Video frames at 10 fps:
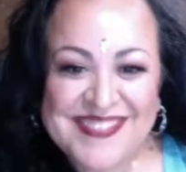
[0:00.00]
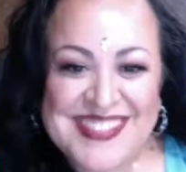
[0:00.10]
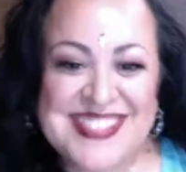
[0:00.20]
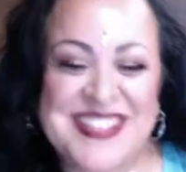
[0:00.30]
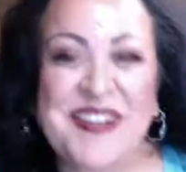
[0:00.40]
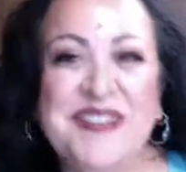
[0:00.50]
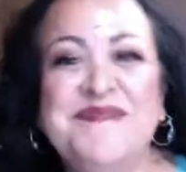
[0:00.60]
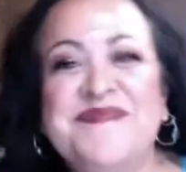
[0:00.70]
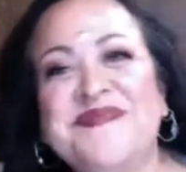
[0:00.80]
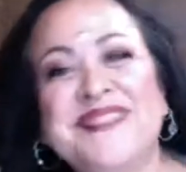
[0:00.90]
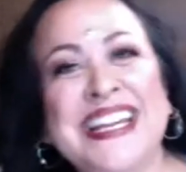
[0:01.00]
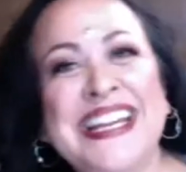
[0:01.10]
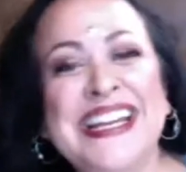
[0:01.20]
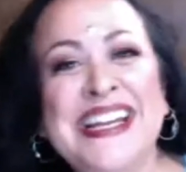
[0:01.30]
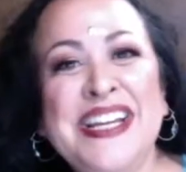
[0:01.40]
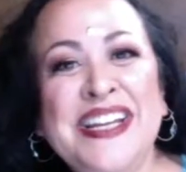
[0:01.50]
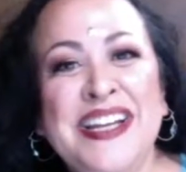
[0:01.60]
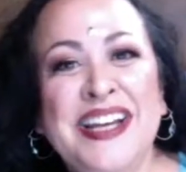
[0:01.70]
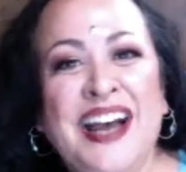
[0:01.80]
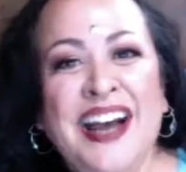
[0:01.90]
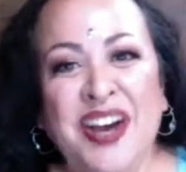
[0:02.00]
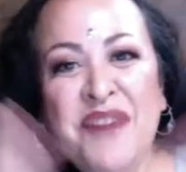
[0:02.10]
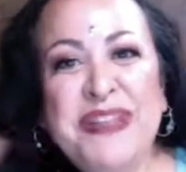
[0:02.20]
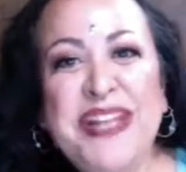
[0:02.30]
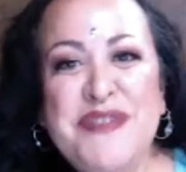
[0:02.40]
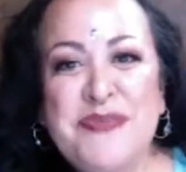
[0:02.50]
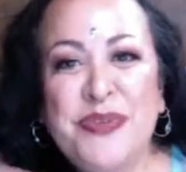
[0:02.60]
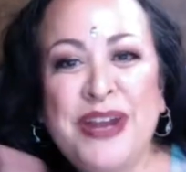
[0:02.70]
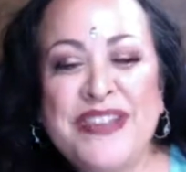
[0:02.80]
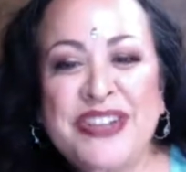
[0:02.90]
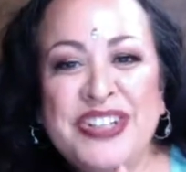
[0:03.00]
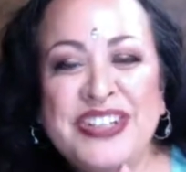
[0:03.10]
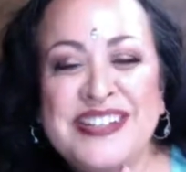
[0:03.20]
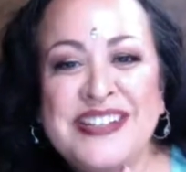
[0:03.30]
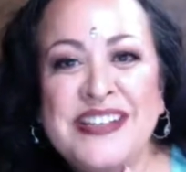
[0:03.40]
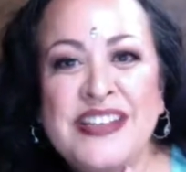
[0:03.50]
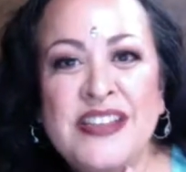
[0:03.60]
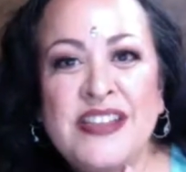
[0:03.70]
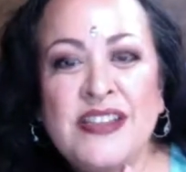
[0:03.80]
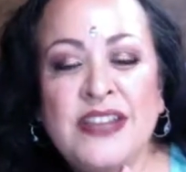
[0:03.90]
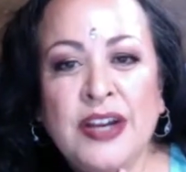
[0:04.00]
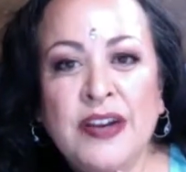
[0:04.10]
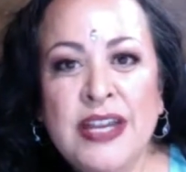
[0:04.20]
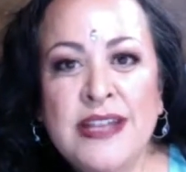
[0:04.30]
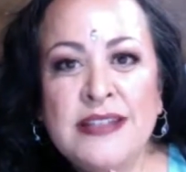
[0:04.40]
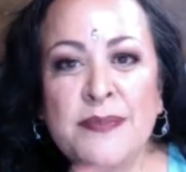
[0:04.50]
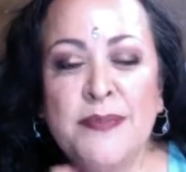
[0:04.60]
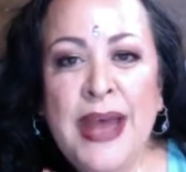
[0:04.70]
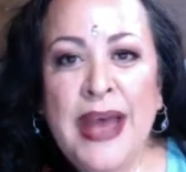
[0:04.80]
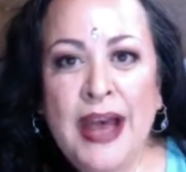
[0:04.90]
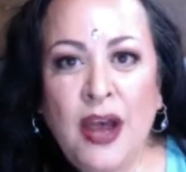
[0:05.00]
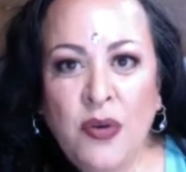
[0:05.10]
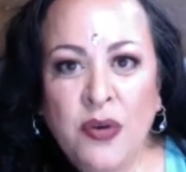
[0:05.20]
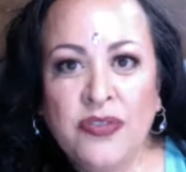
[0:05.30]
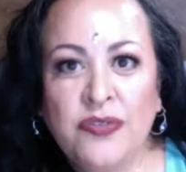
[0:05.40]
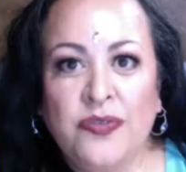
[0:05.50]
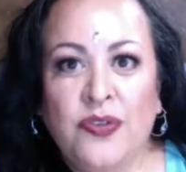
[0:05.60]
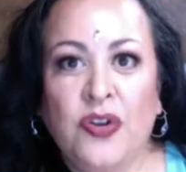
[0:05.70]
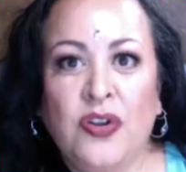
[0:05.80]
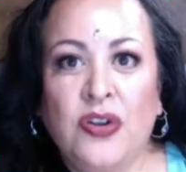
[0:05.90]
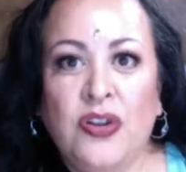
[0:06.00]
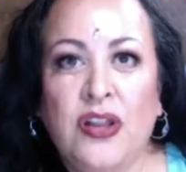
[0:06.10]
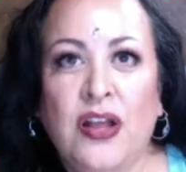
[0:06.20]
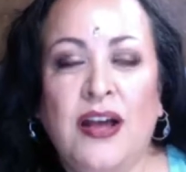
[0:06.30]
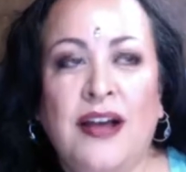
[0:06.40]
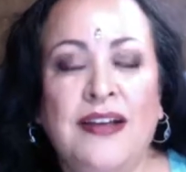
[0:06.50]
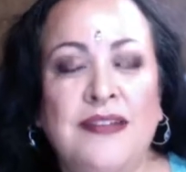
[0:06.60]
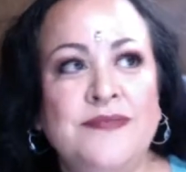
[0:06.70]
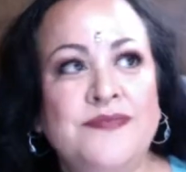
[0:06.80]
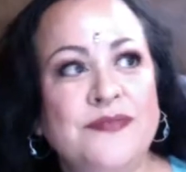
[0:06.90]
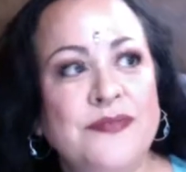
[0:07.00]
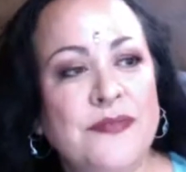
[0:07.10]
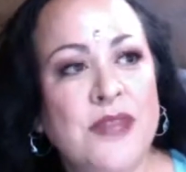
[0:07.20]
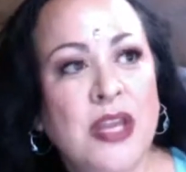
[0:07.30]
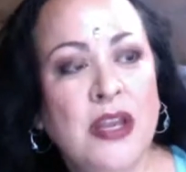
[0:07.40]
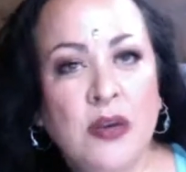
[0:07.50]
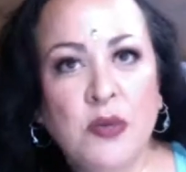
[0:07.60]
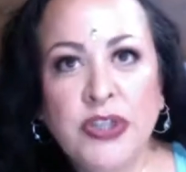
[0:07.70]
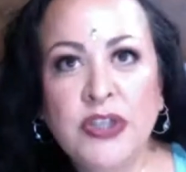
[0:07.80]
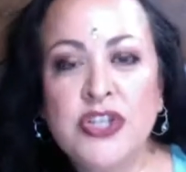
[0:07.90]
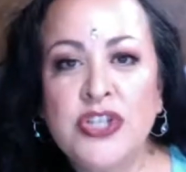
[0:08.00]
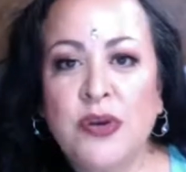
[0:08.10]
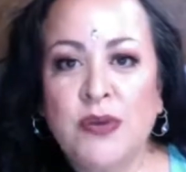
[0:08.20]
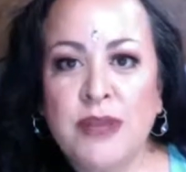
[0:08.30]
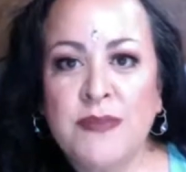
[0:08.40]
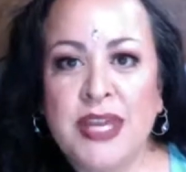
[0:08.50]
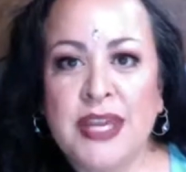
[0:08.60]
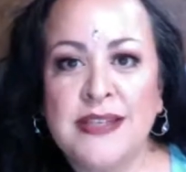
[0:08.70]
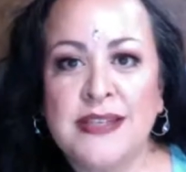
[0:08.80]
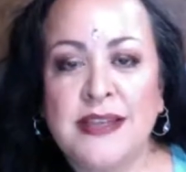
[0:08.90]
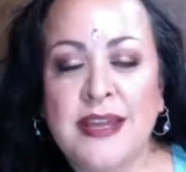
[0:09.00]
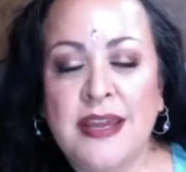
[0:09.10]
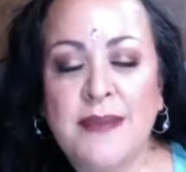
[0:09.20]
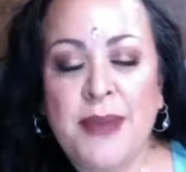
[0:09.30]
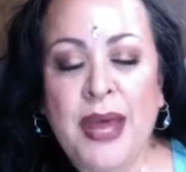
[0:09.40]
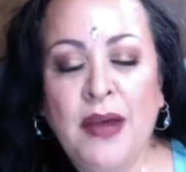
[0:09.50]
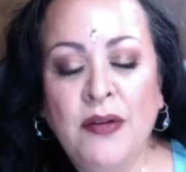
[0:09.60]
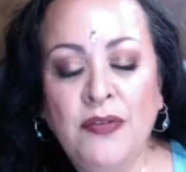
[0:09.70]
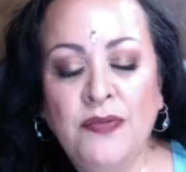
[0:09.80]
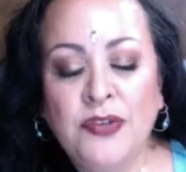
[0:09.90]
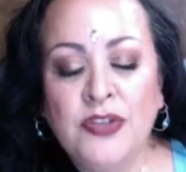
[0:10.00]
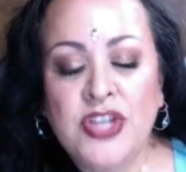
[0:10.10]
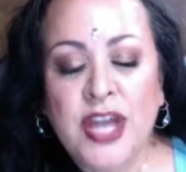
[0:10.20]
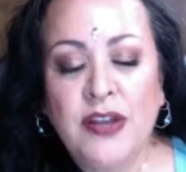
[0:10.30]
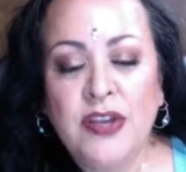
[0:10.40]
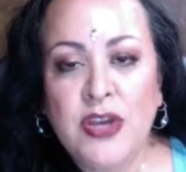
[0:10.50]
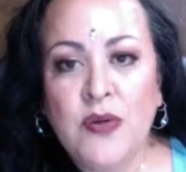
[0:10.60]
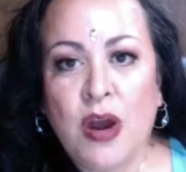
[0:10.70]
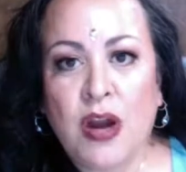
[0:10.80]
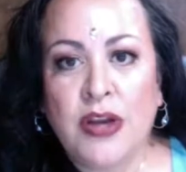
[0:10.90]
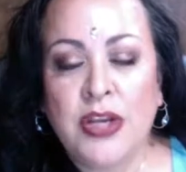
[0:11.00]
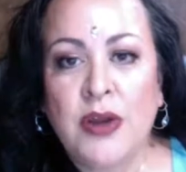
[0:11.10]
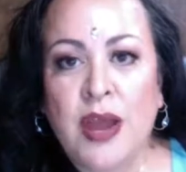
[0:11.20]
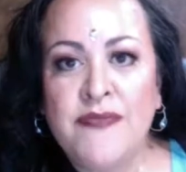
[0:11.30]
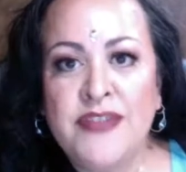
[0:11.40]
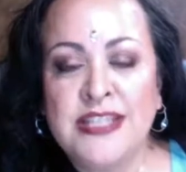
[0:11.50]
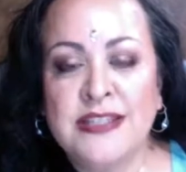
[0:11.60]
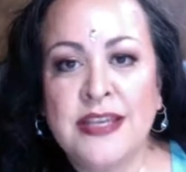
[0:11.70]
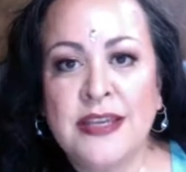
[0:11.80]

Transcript: So, beloved brother, there is a powerful, what they're showing me is the powerful channel you are. You have these